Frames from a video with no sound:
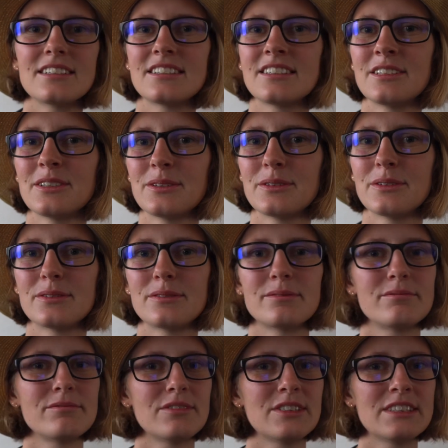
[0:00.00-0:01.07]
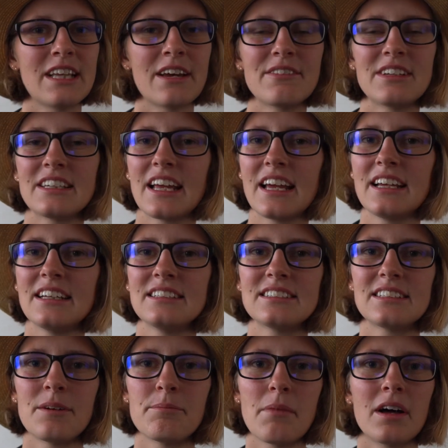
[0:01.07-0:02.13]
to 7
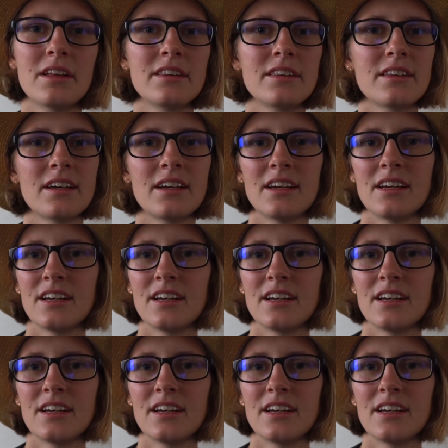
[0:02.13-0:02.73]
days, a month,